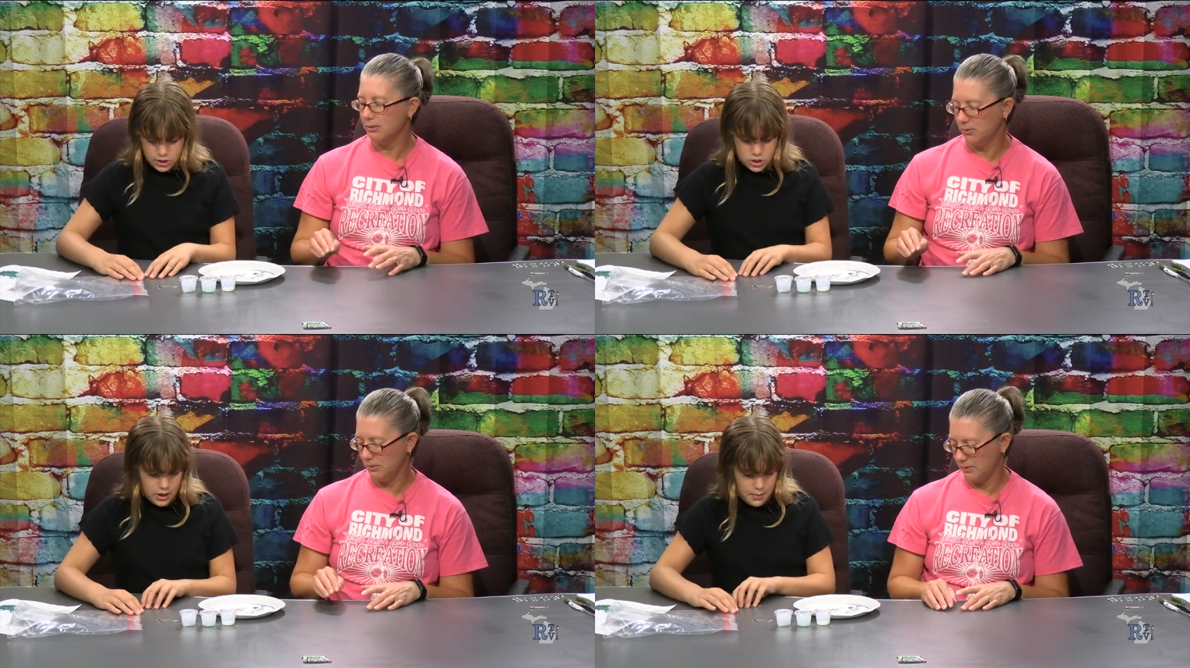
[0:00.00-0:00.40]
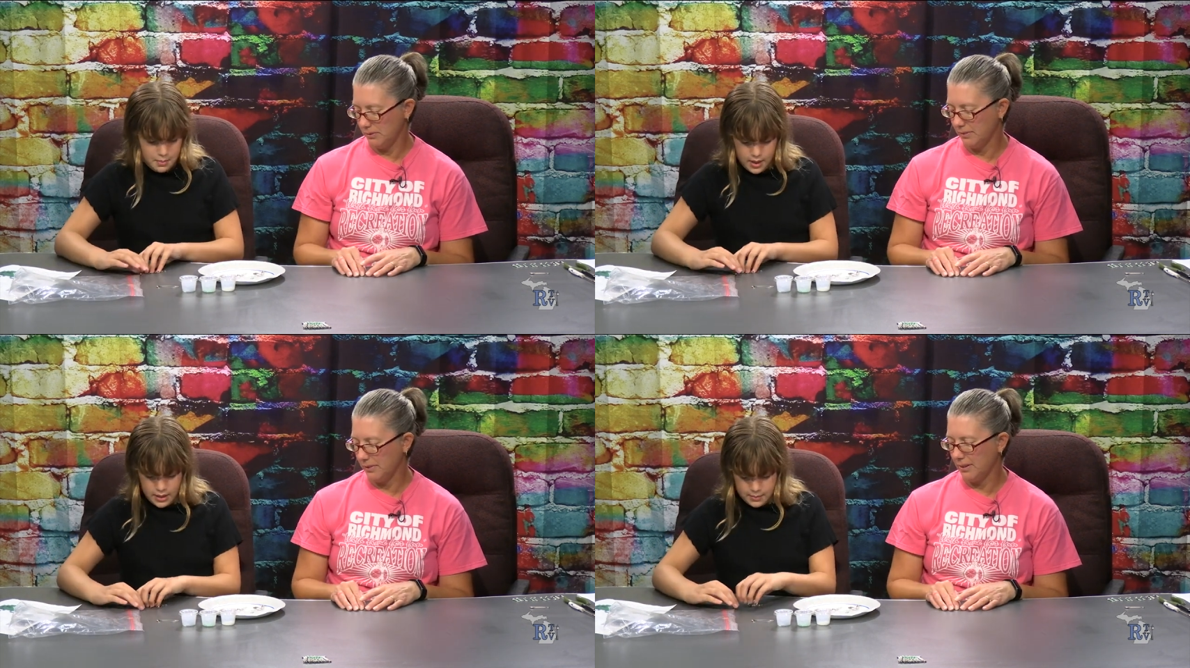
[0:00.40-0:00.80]
Speaker 1: which give me a
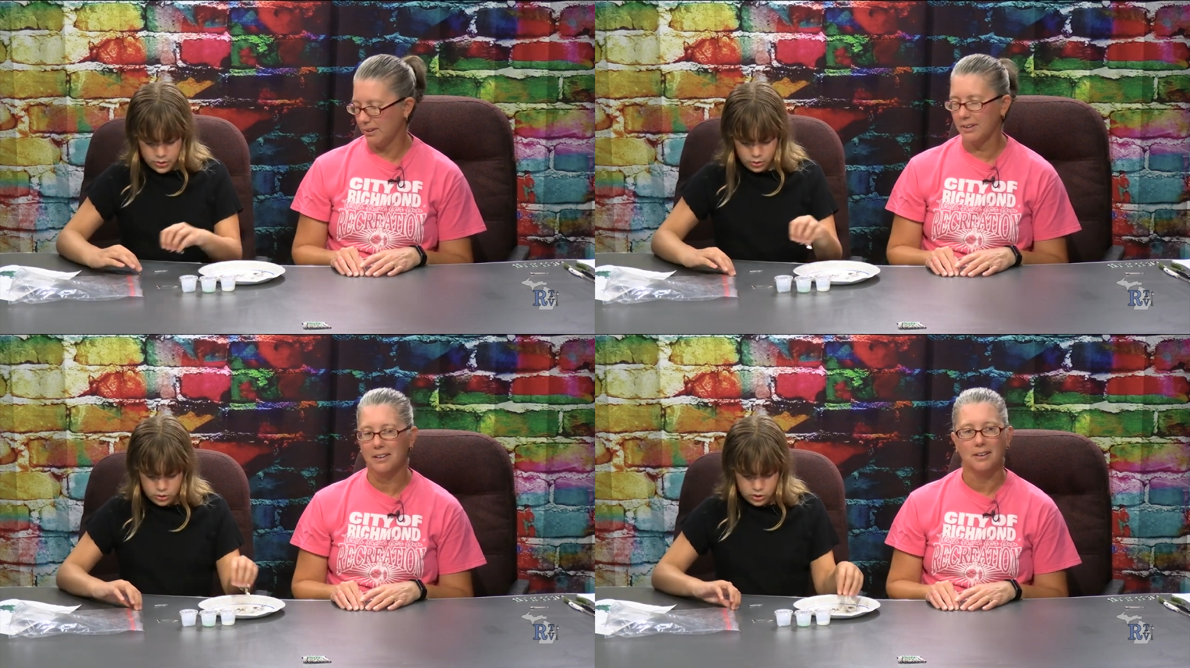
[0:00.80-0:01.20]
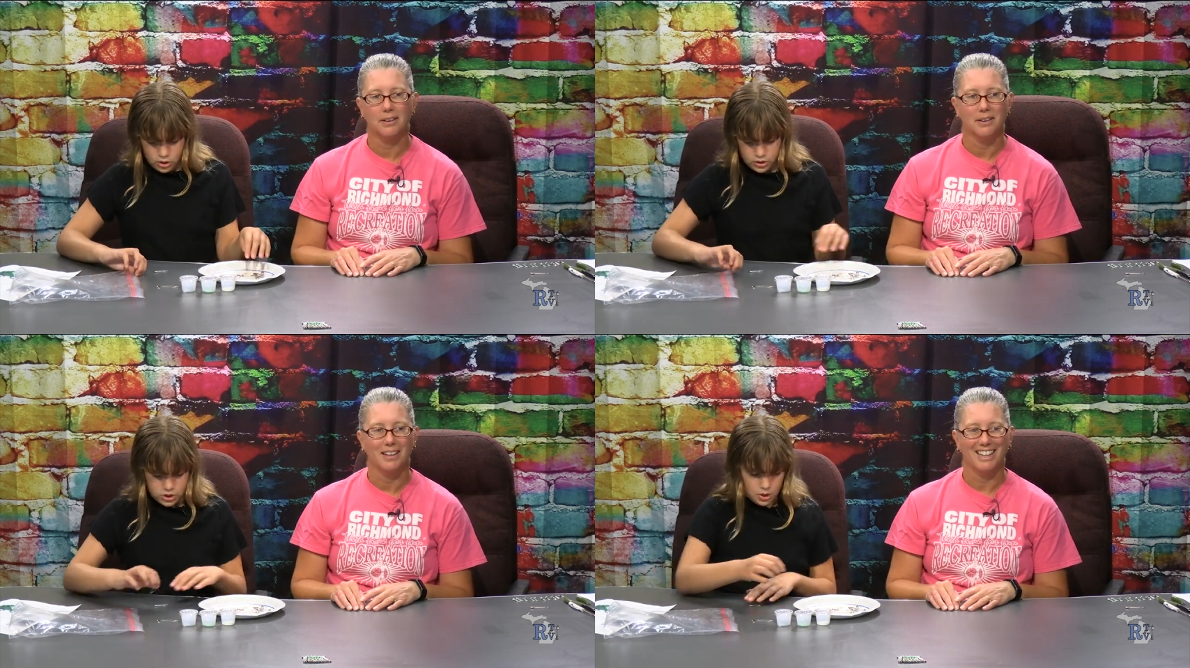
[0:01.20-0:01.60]
minute, let me throw
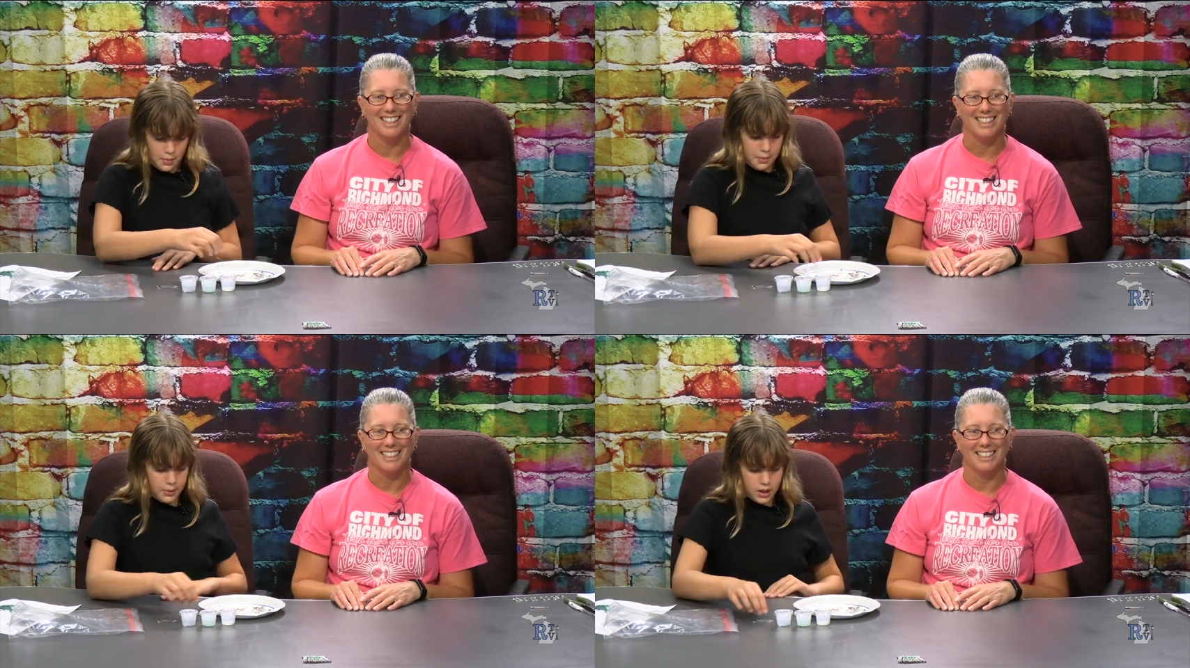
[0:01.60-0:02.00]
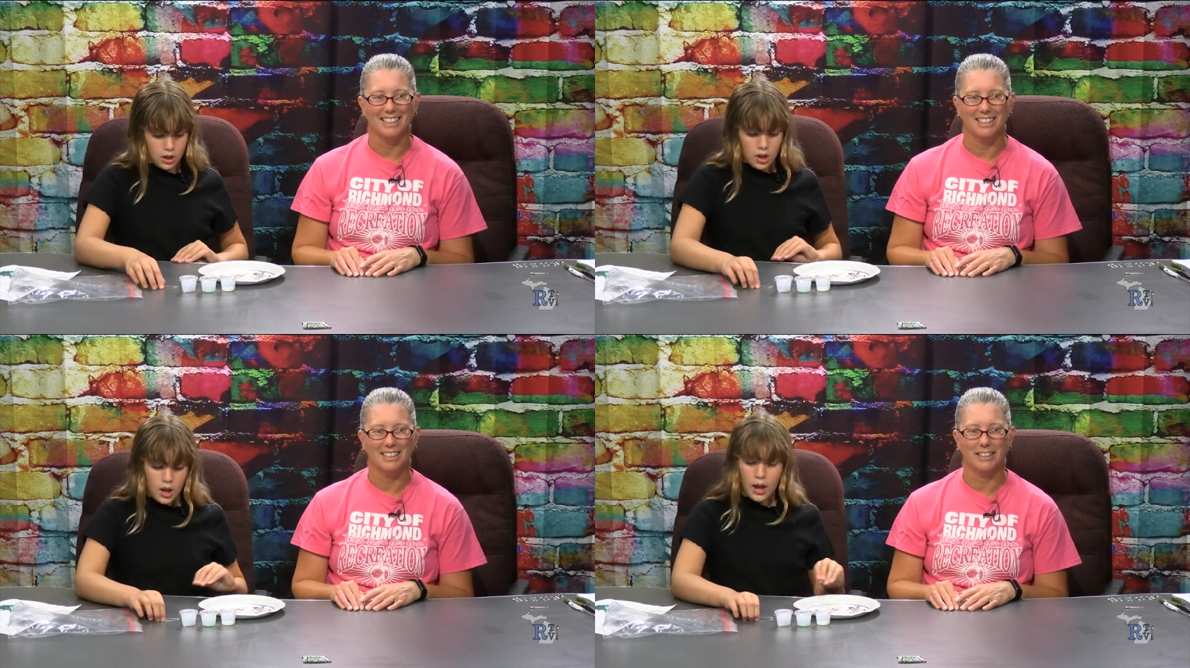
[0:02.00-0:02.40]
all these on my plate.
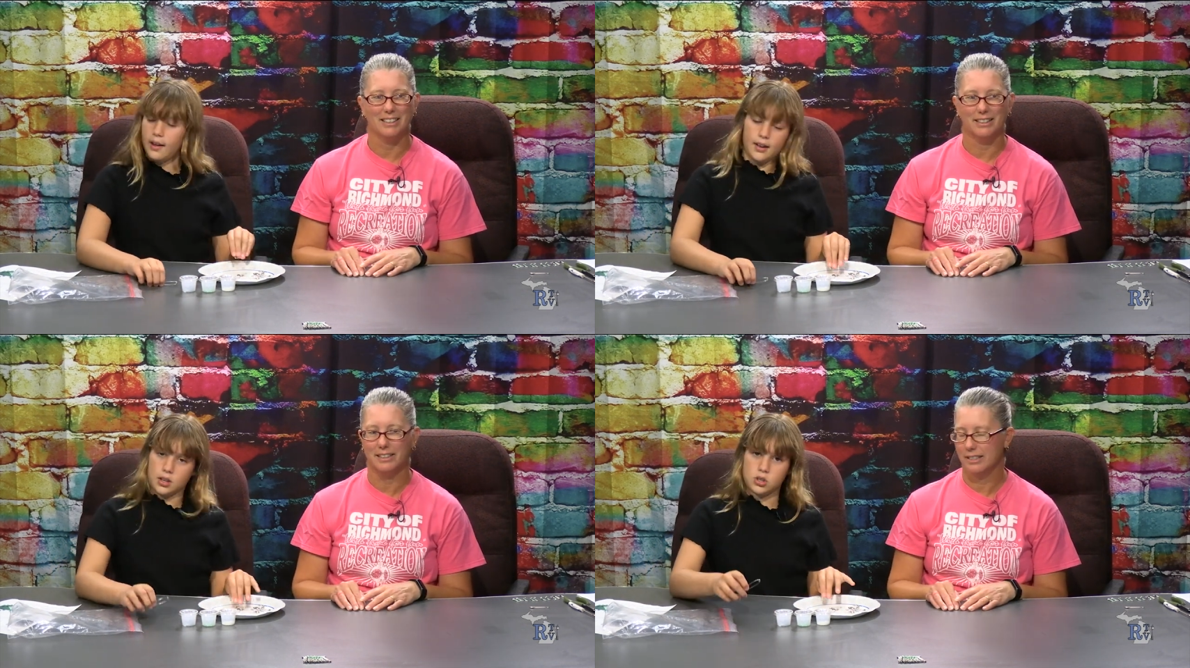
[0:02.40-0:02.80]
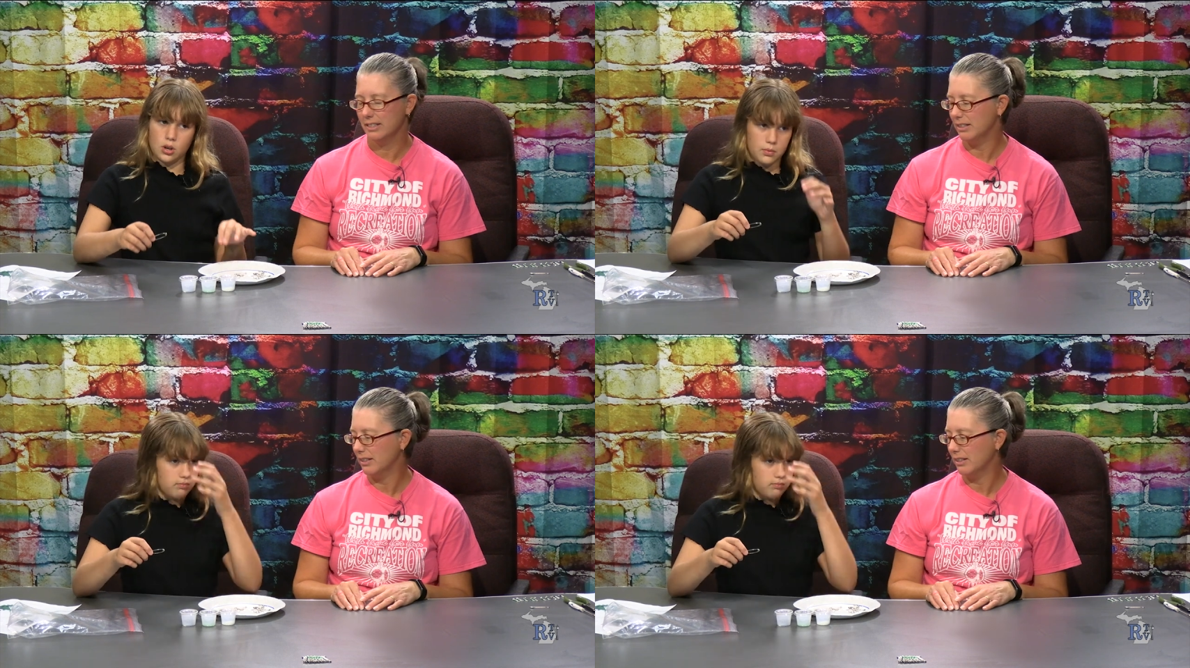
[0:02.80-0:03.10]
And